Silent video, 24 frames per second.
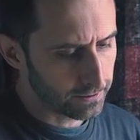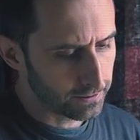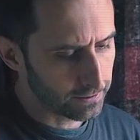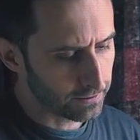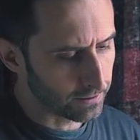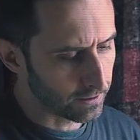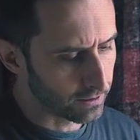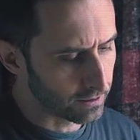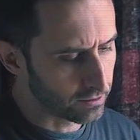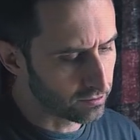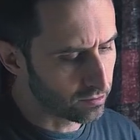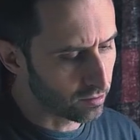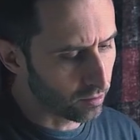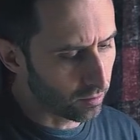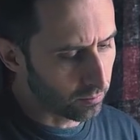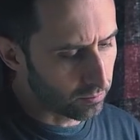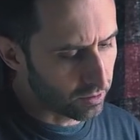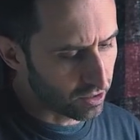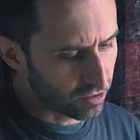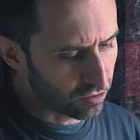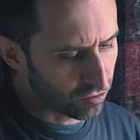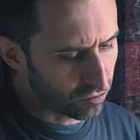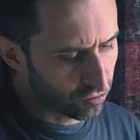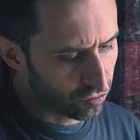Alright, so I'm
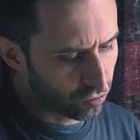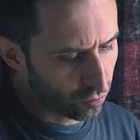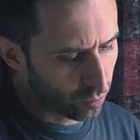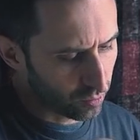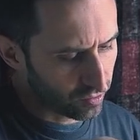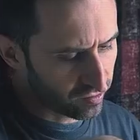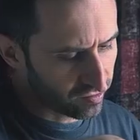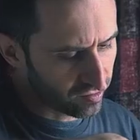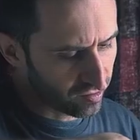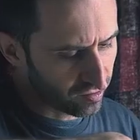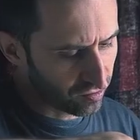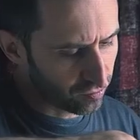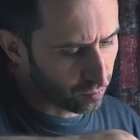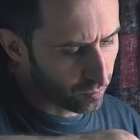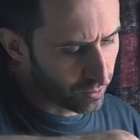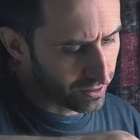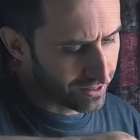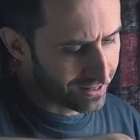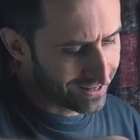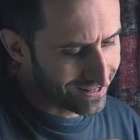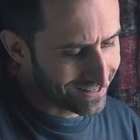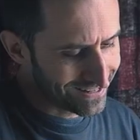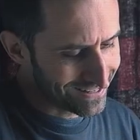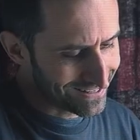going to twist this
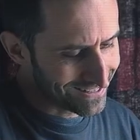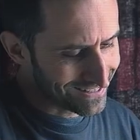one